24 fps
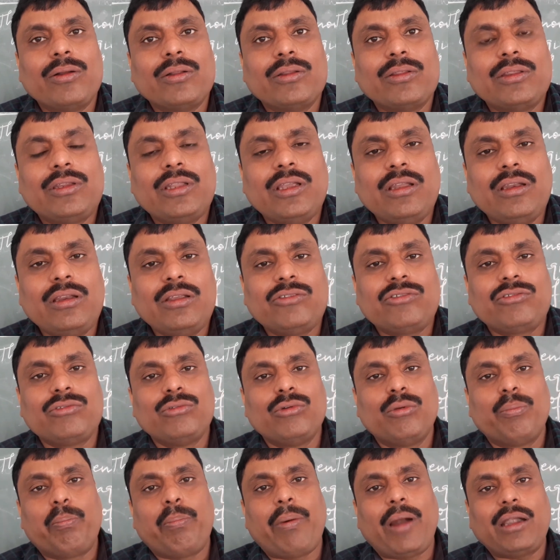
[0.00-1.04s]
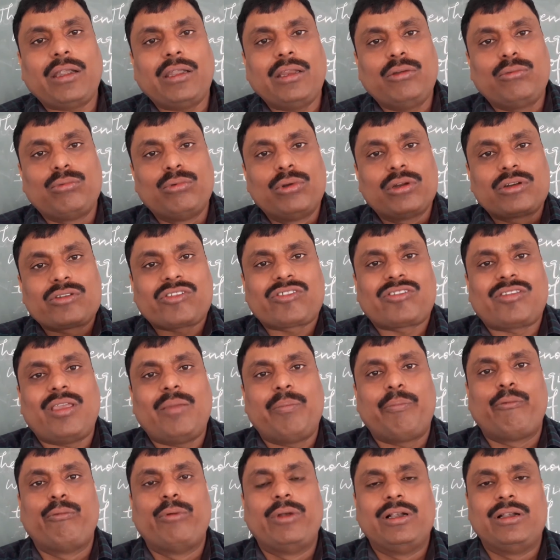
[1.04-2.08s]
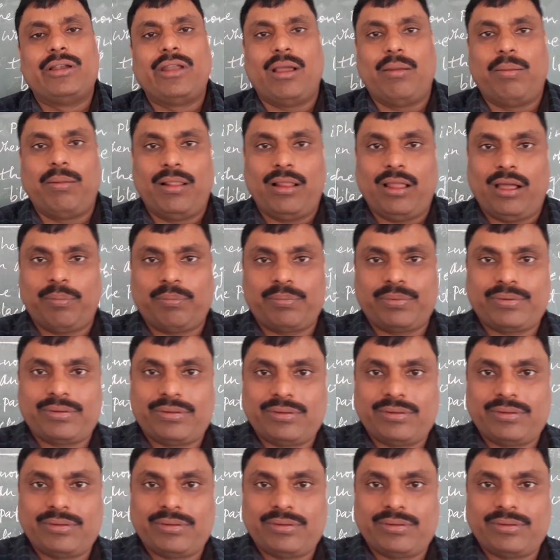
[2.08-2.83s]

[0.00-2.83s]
There is no particular shape will develop.